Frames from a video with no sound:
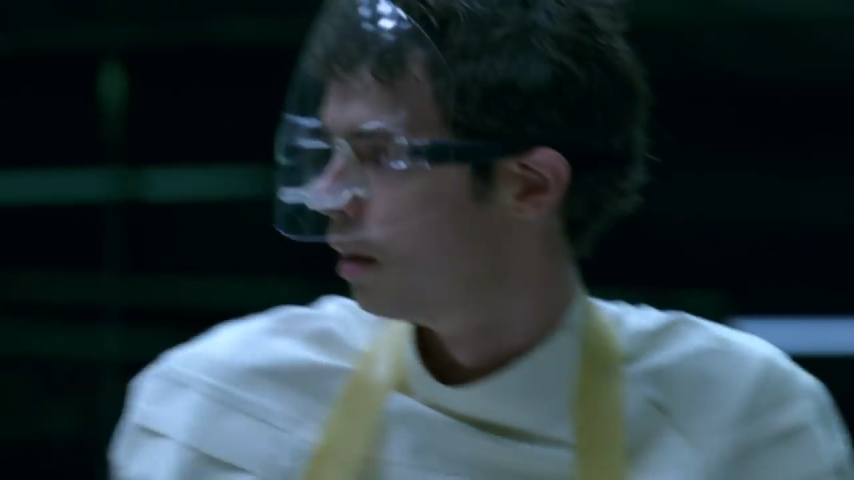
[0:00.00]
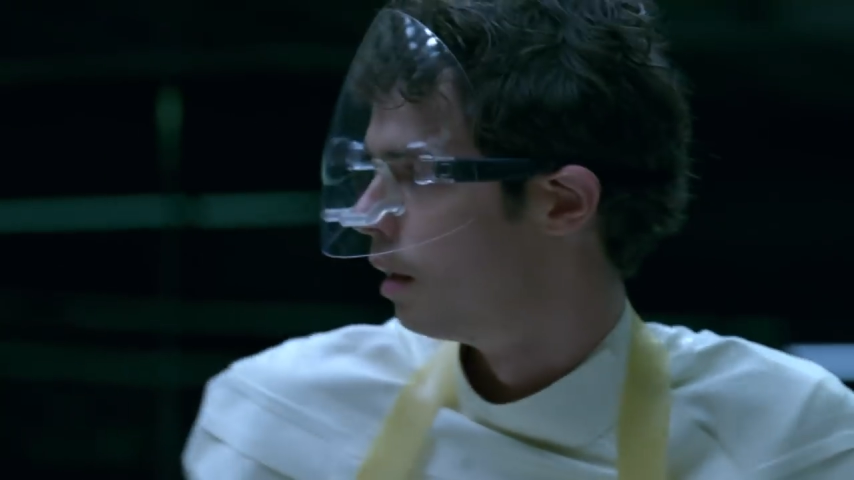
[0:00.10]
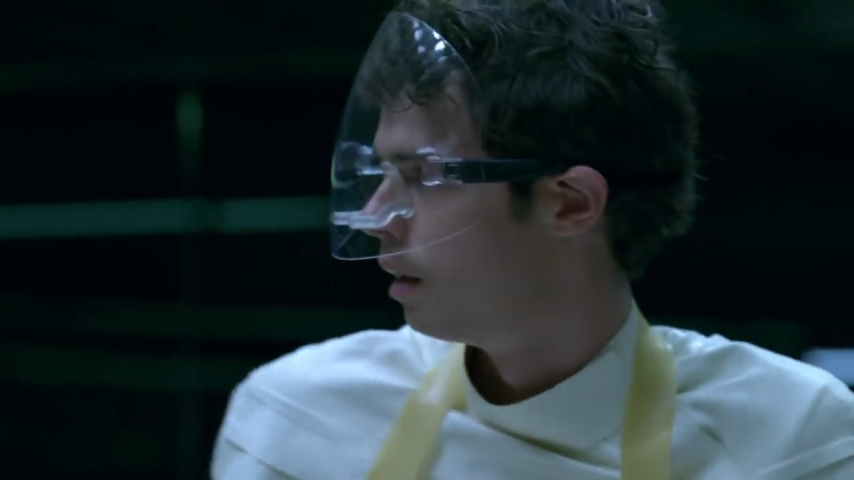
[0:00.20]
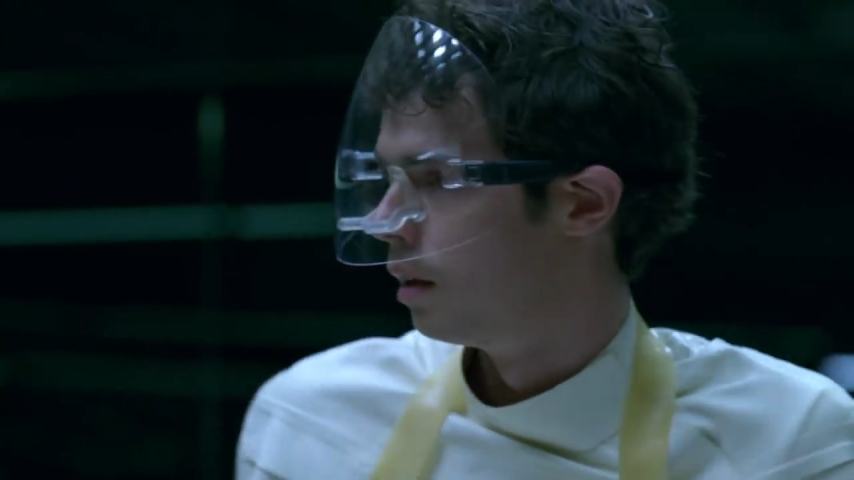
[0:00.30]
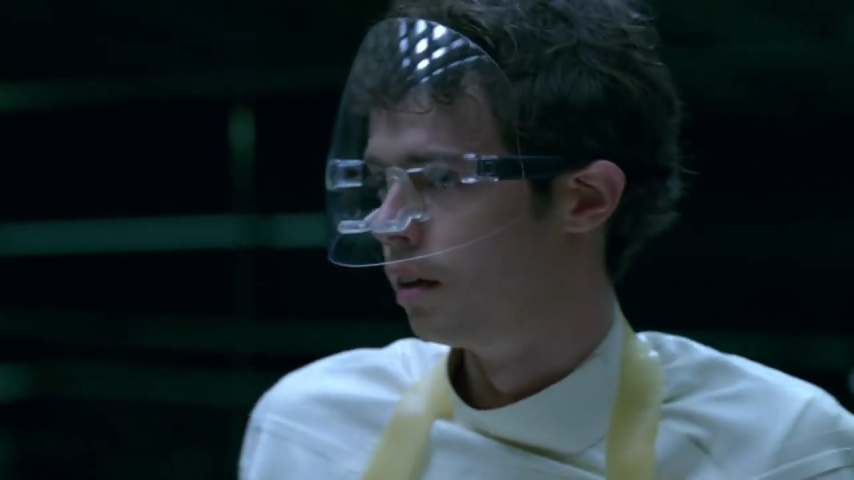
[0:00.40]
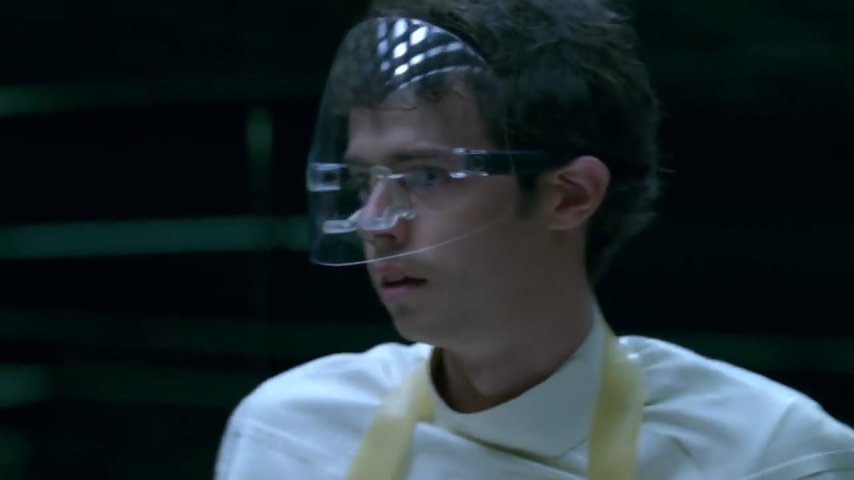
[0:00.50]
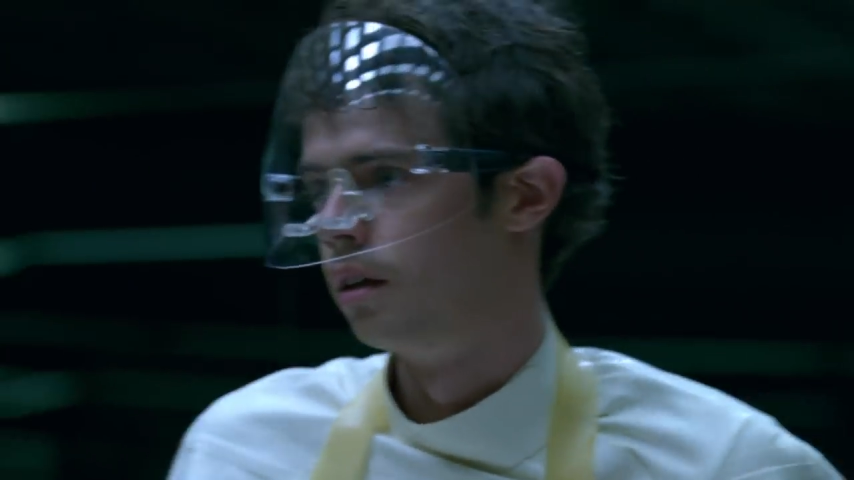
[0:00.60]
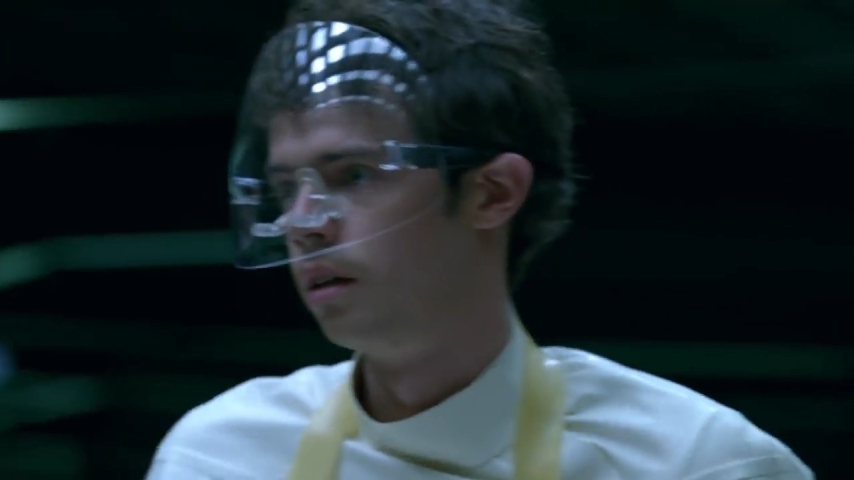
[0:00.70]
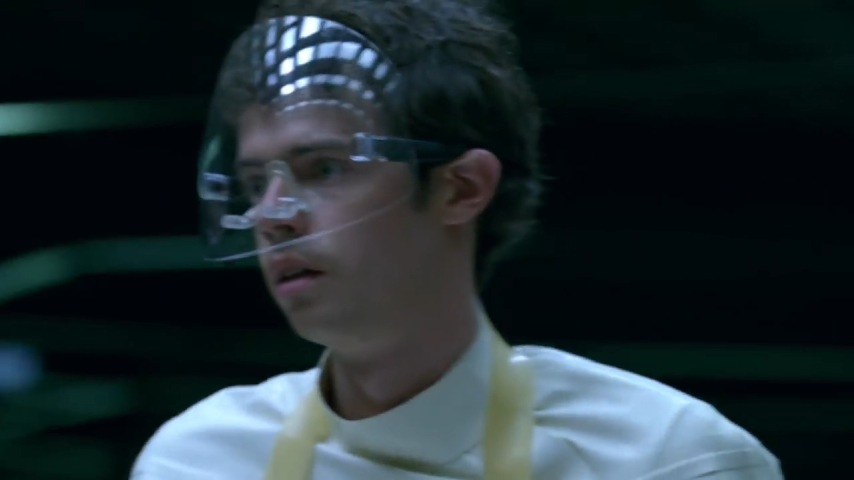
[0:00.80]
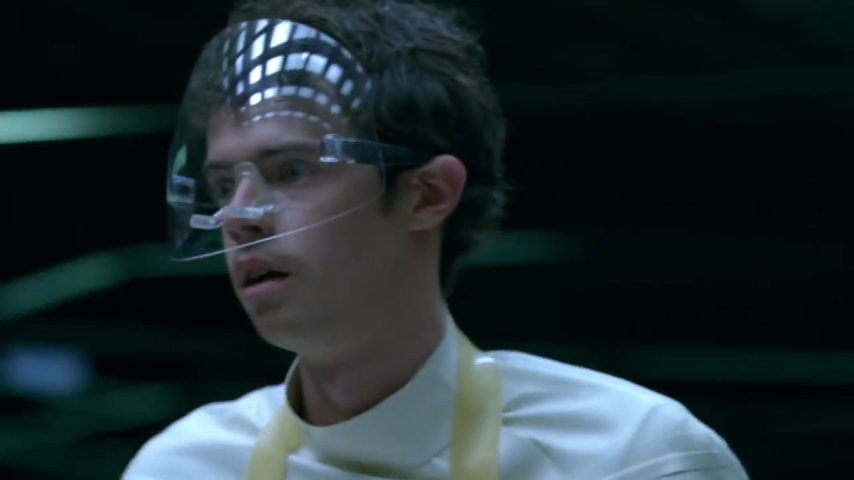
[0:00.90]
of being
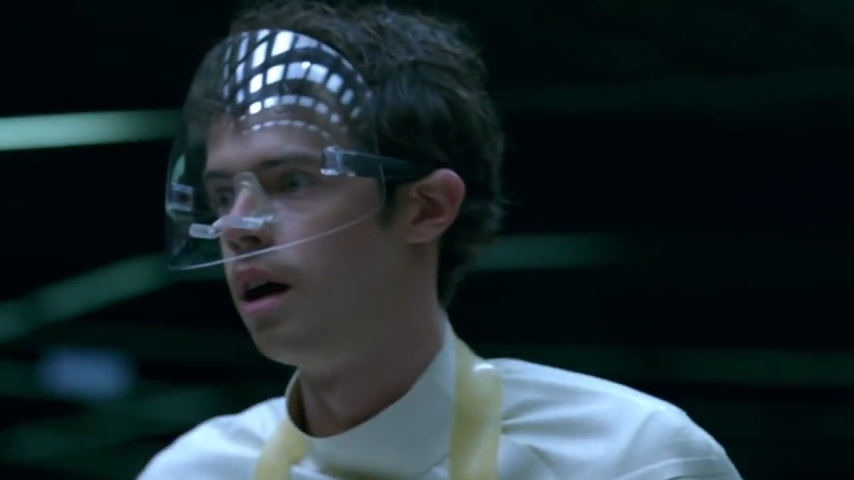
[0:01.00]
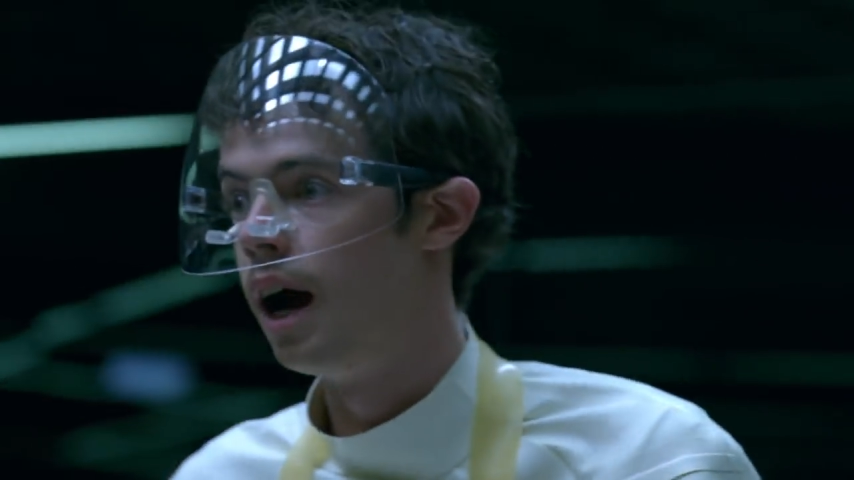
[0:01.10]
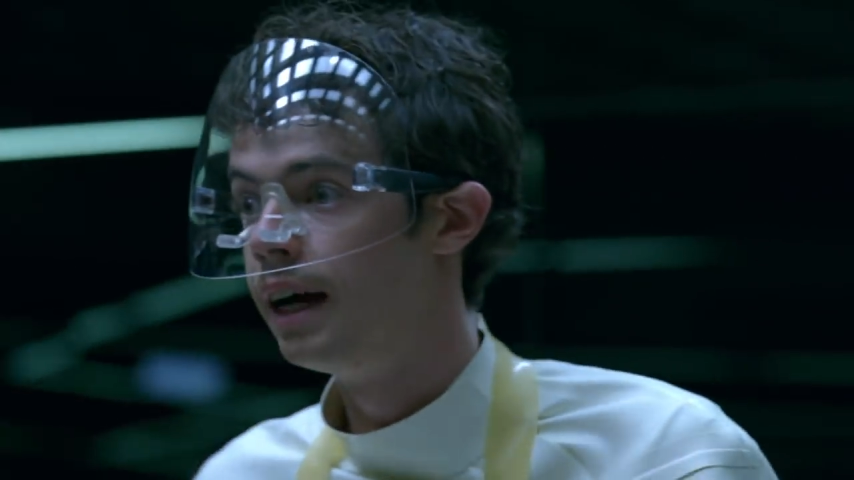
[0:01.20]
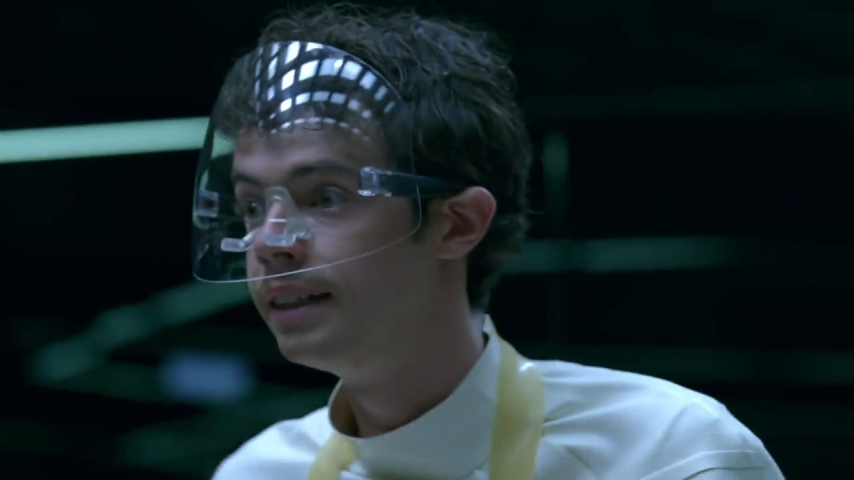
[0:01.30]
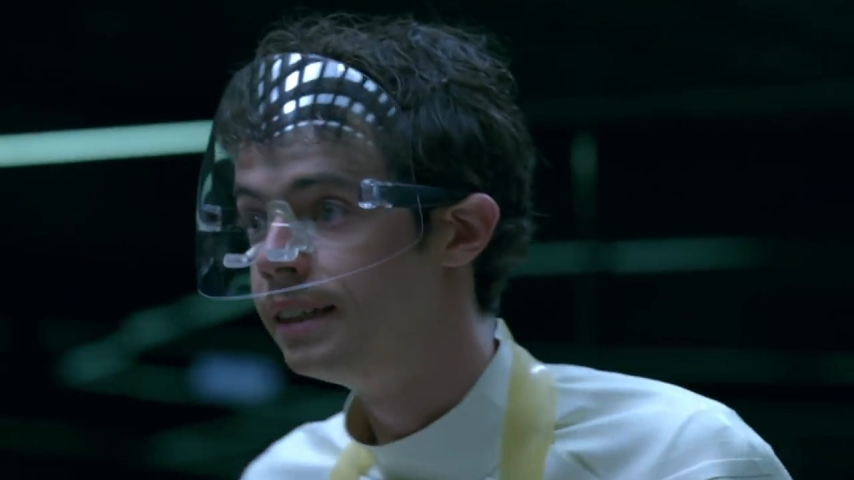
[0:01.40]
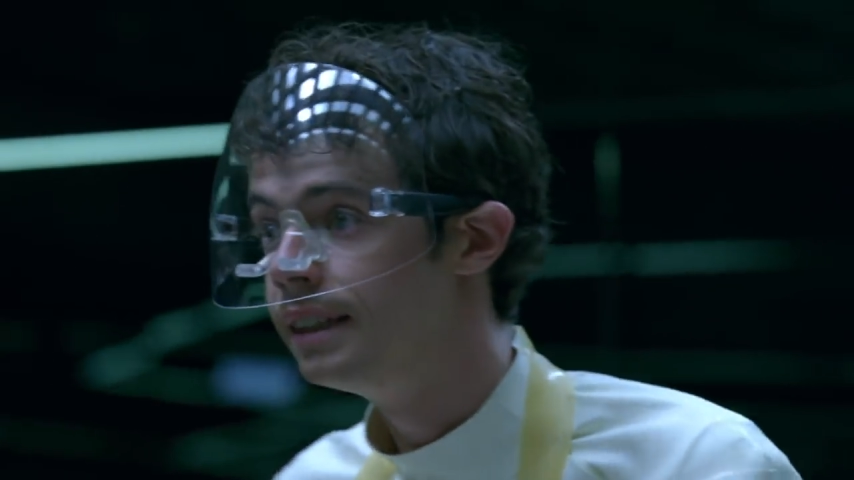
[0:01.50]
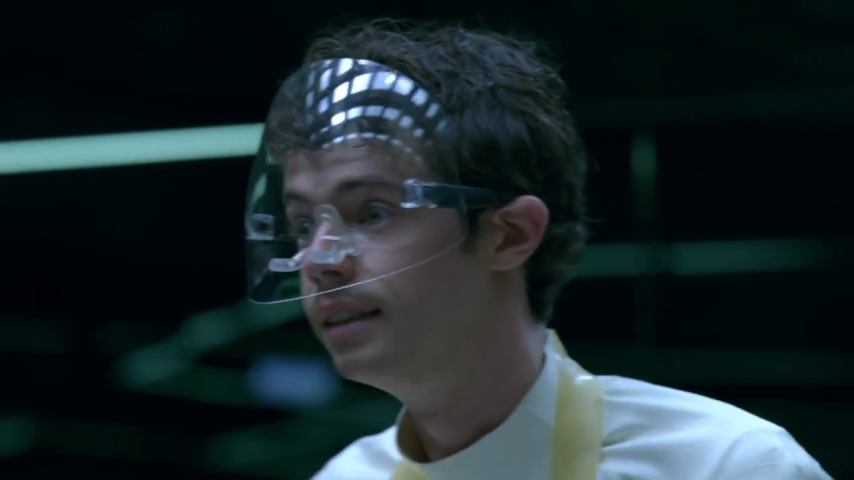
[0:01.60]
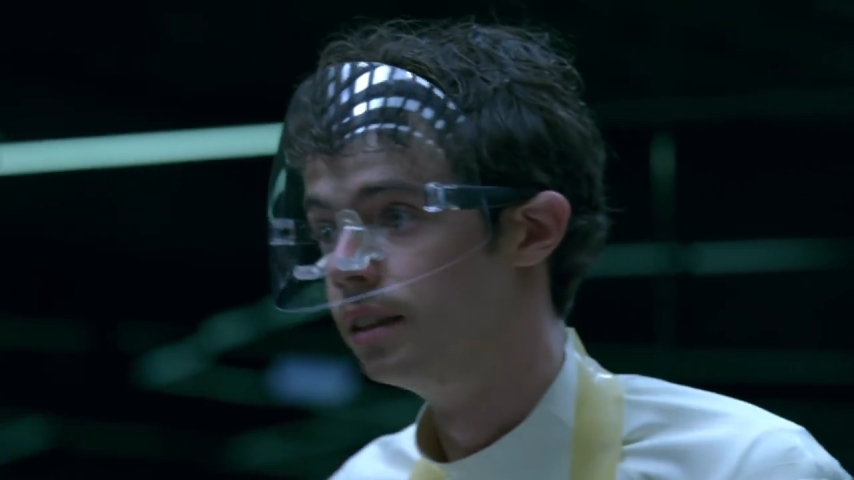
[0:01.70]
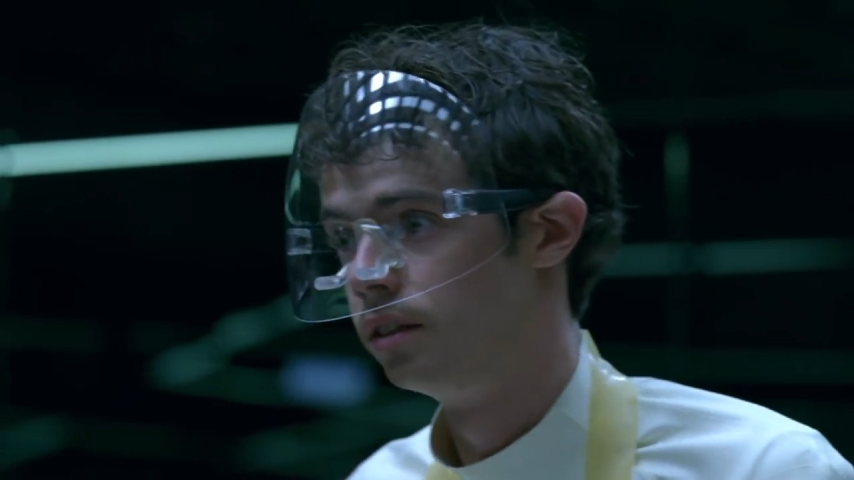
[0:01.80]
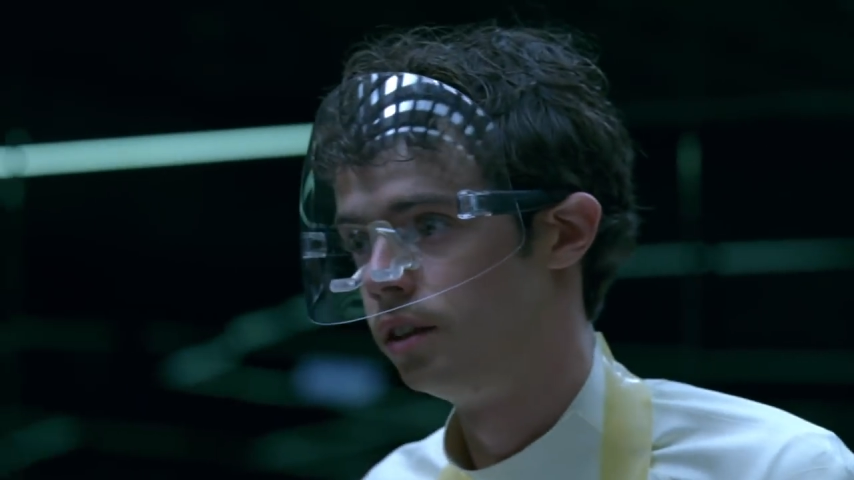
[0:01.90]
obvious. I
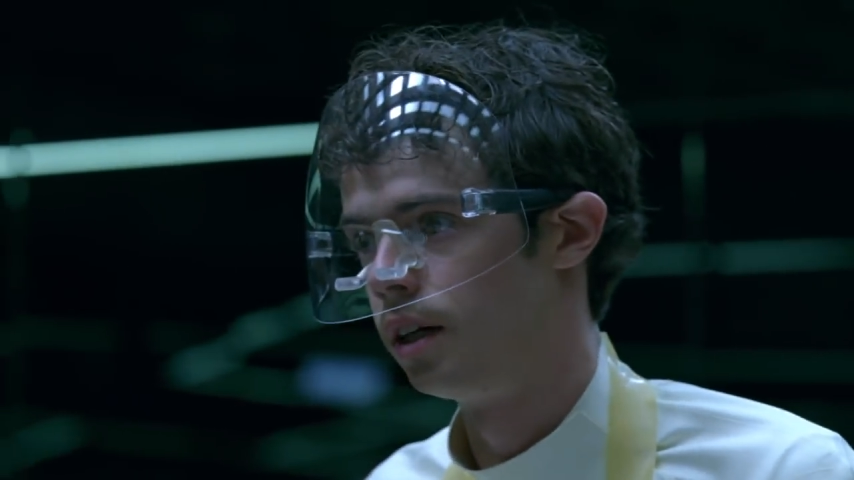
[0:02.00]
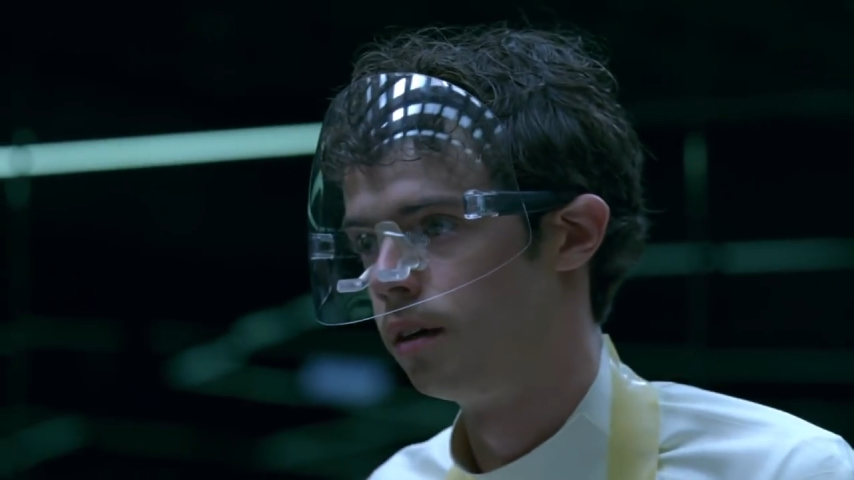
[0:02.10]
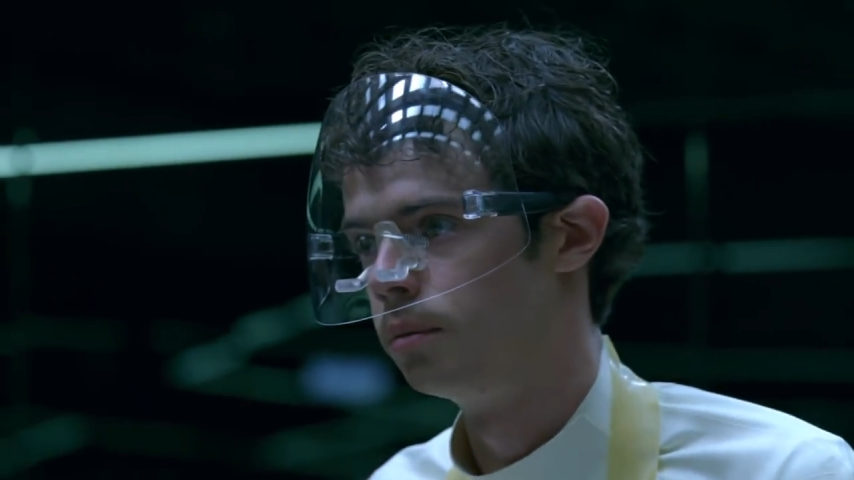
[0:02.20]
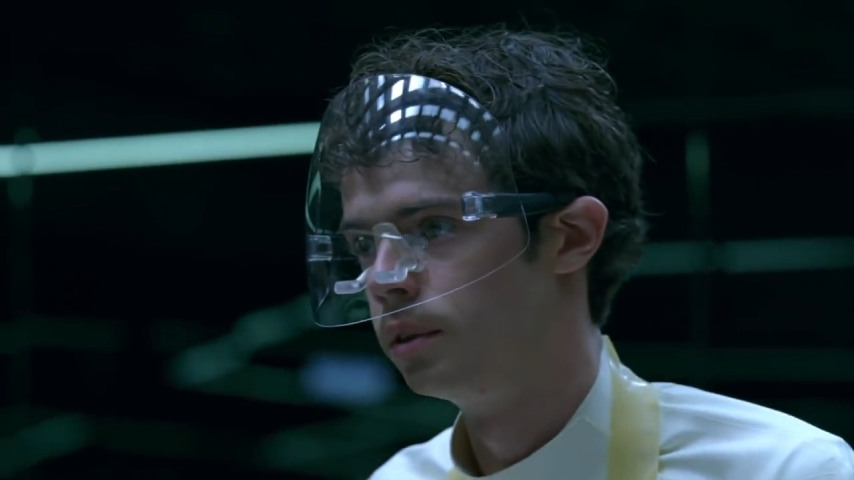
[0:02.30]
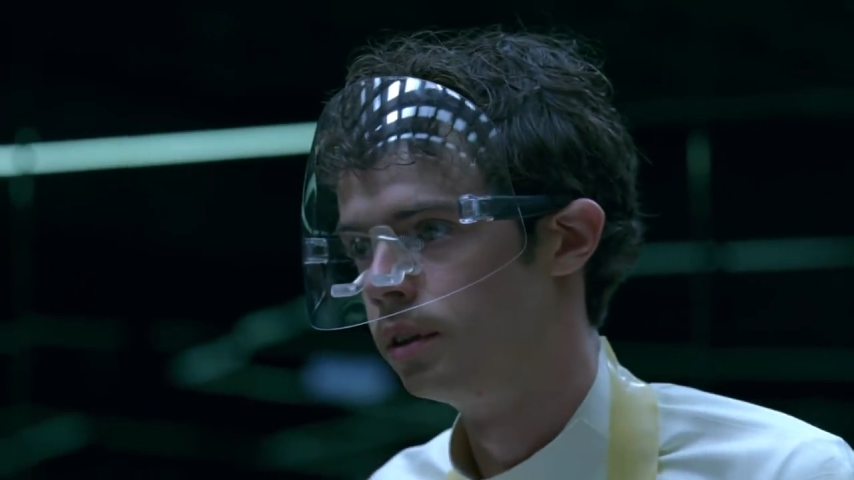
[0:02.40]
need this job.